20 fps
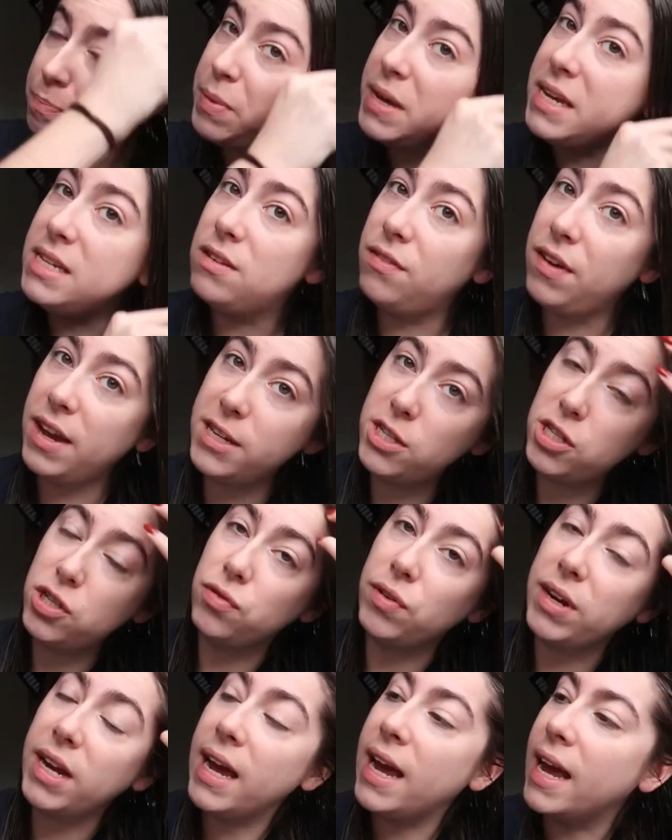piece of
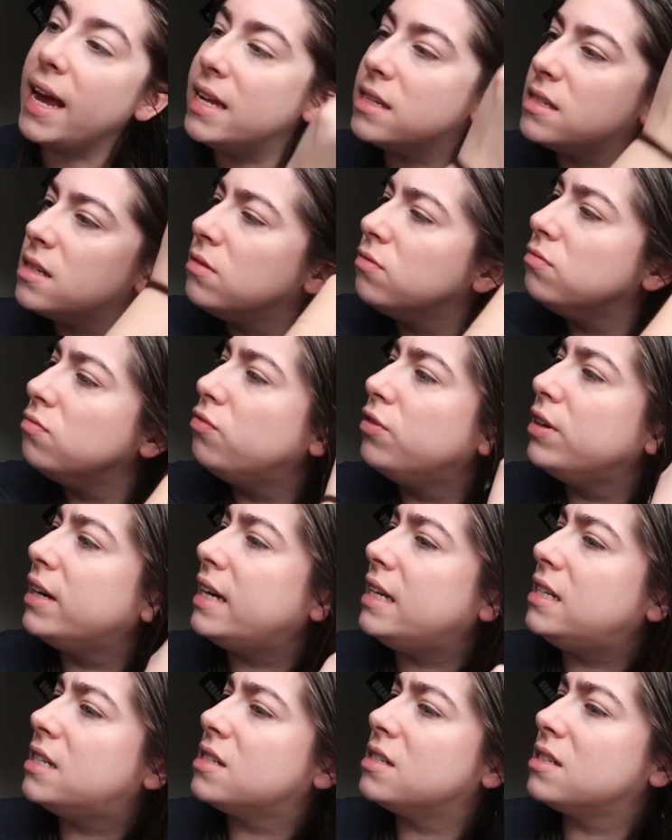history, it isn't
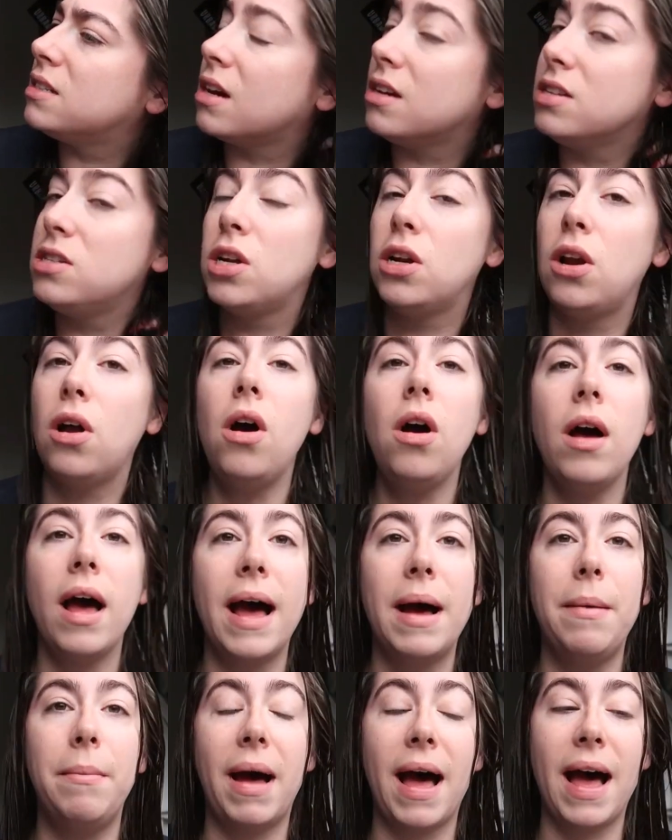really discussed a lot,
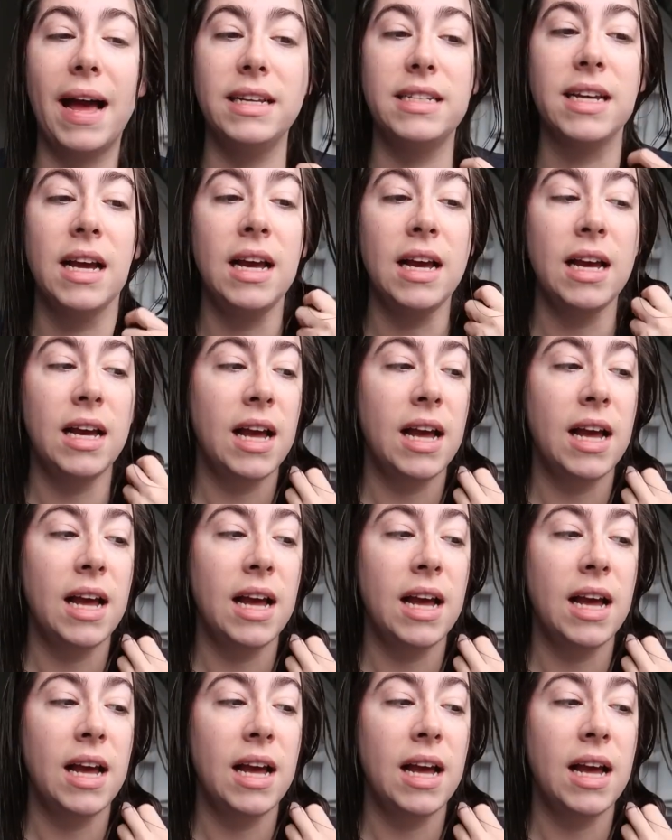um, and